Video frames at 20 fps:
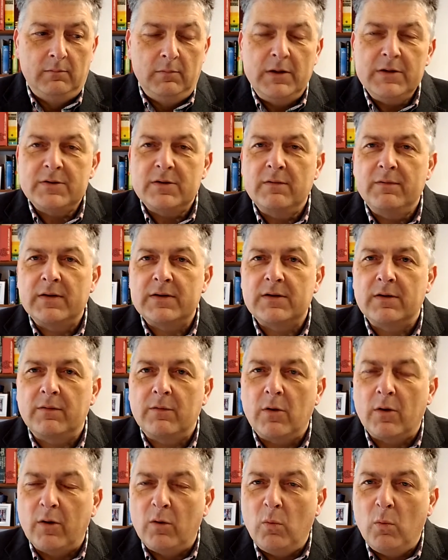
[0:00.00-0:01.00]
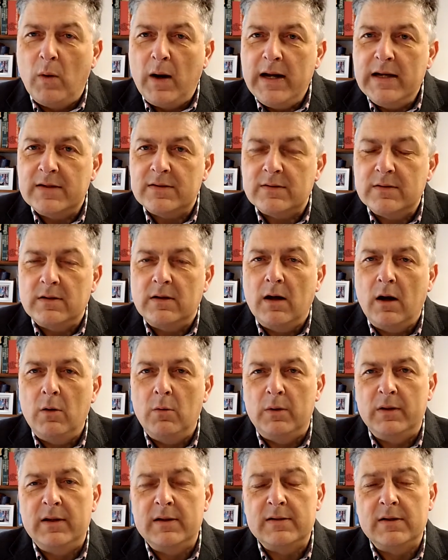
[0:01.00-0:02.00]
Most of us have got a ways to
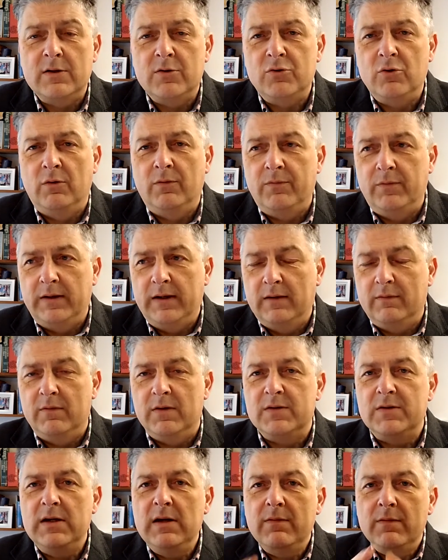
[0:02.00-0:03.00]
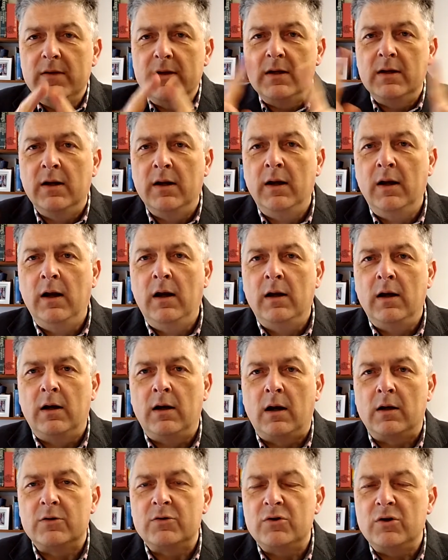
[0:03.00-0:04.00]
go with this issue of forgiveness, even in
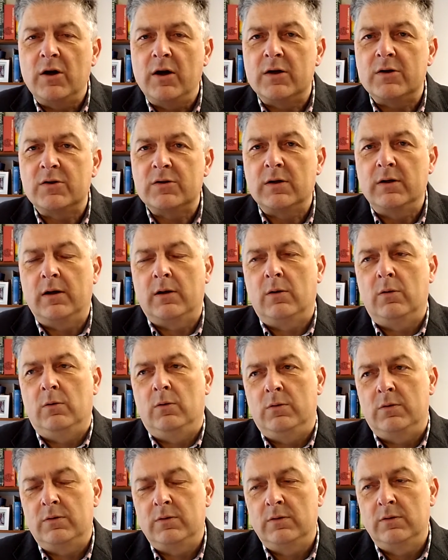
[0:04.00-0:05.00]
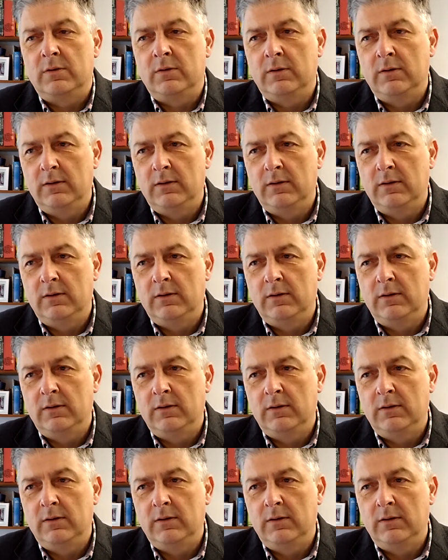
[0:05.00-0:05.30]
our church circles.